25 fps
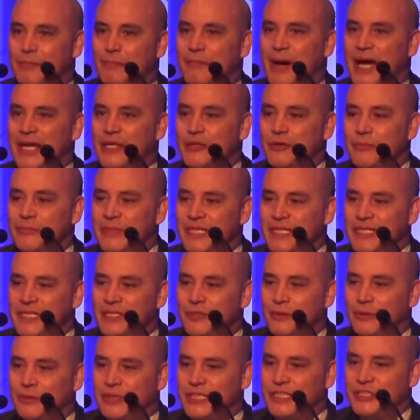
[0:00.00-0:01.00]

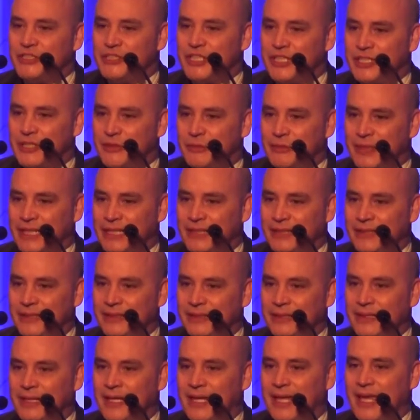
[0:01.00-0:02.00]
biomedical
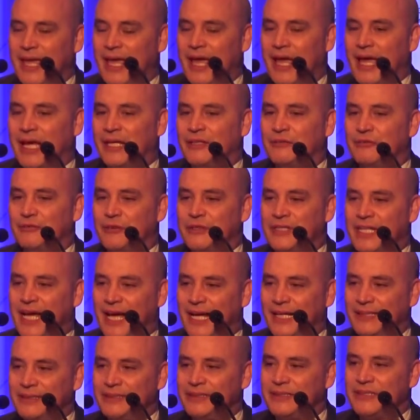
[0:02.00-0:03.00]
engineering, and for
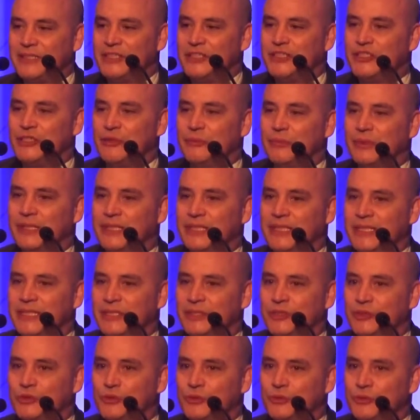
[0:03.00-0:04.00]
that she will
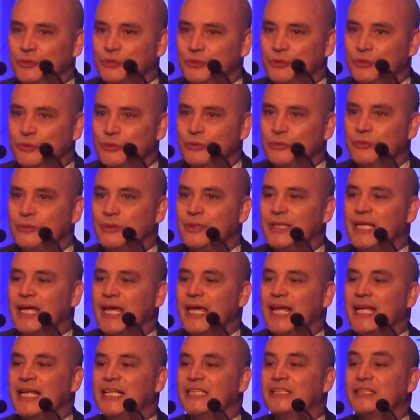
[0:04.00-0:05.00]
need to do
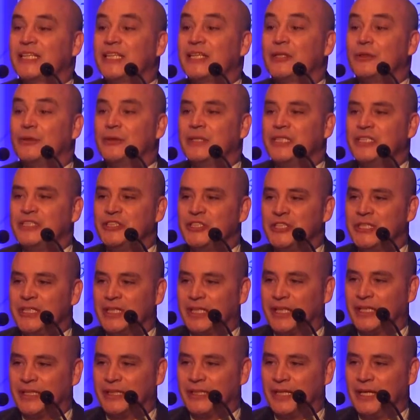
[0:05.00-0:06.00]
electrical
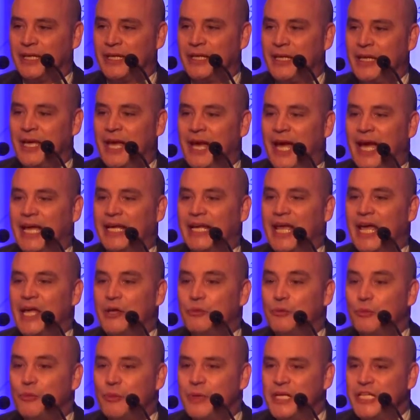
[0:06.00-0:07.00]
engineering. And
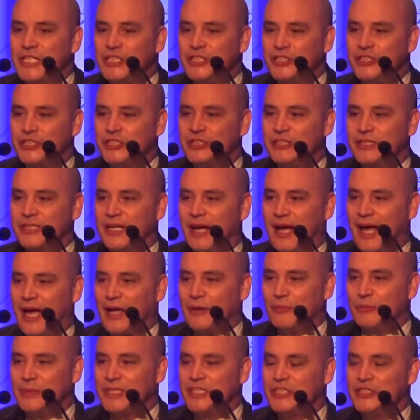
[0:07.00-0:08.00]
I wish
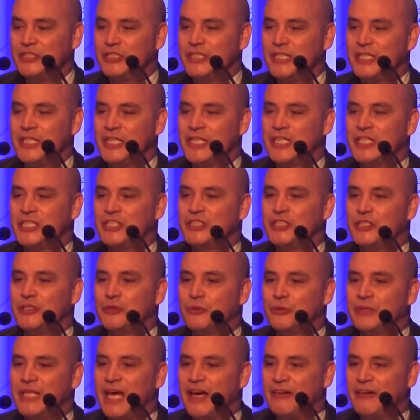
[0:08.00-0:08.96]
she could